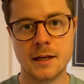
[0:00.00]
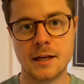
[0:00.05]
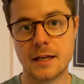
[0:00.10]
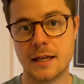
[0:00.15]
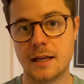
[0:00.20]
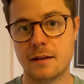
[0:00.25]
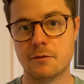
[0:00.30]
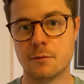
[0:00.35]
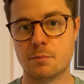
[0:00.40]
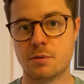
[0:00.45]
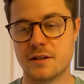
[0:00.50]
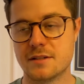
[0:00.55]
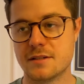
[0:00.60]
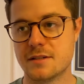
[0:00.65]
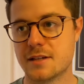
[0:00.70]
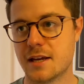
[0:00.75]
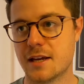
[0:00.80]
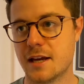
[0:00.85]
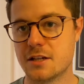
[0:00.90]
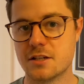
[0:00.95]
give a
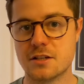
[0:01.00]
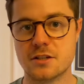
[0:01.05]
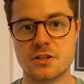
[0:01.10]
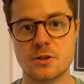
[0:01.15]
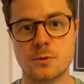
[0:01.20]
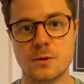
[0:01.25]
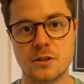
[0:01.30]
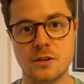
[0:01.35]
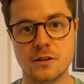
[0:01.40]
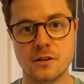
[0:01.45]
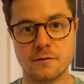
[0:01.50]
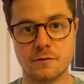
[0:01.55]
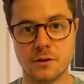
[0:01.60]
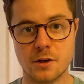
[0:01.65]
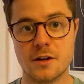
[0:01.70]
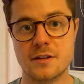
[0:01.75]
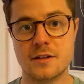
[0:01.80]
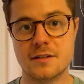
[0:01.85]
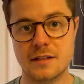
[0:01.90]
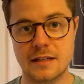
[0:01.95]
presentation to a
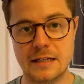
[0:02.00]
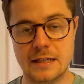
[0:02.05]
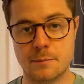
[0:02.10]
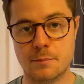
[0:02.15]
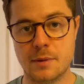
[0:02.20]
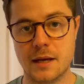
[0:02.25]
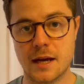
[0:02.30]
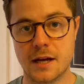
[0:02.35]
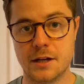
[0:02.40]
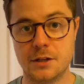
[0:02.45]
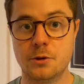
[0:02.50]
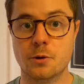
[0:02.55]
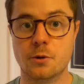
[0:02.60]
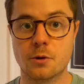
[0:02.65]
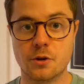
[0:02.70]
university about your